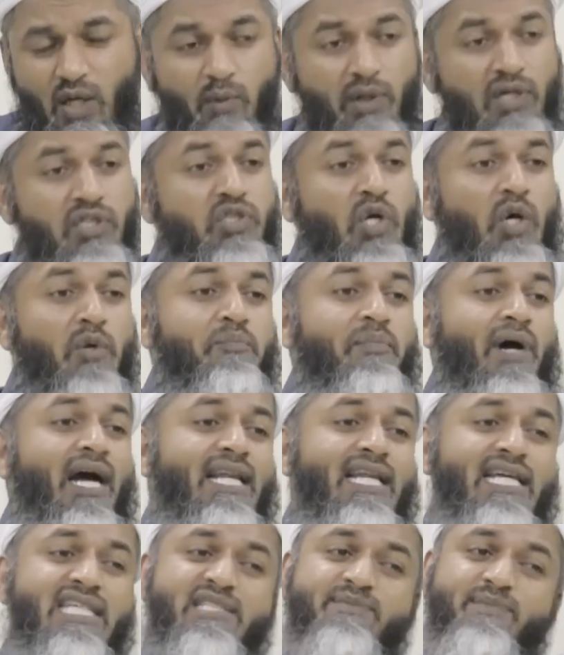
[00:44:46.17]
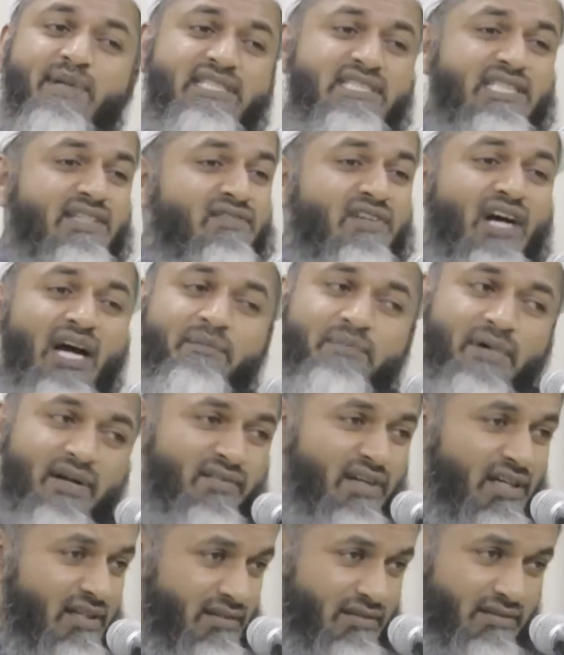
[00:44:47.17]
Well, don't buy an expensive car,
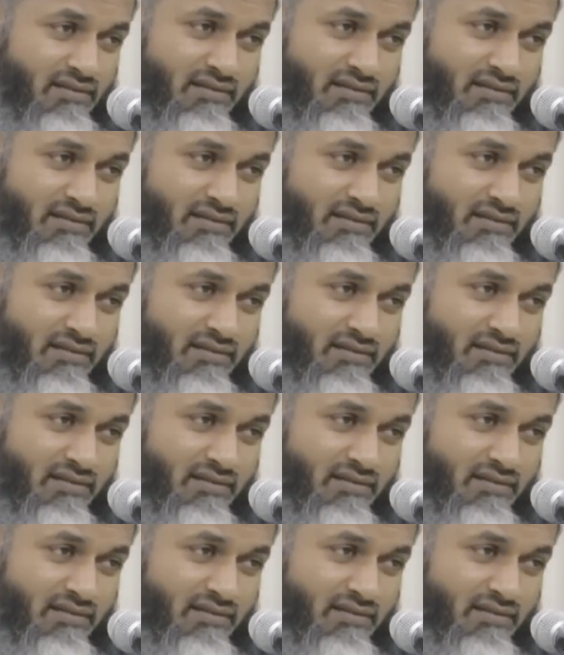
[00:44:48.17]
brother.